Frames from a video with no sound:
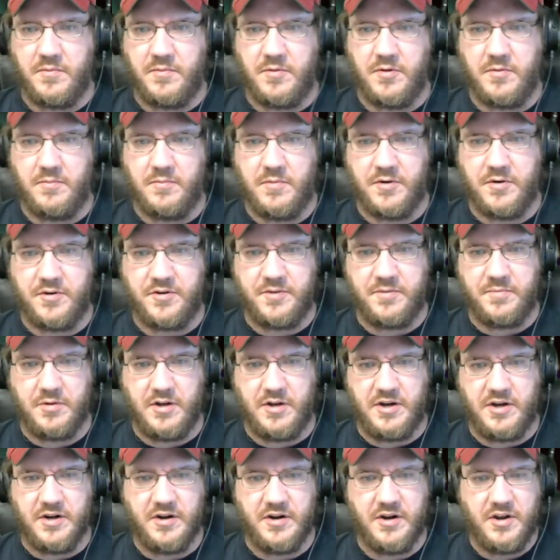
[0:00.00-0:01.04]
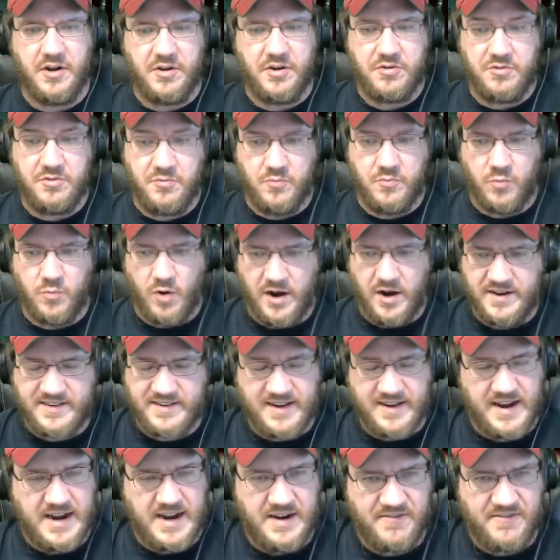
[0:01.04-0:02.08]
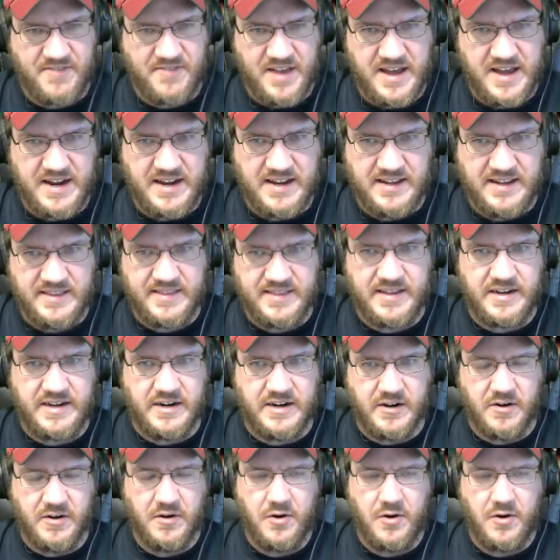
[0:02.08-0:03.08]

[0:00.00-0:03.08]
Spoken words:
multiplayer, you want to have that in there,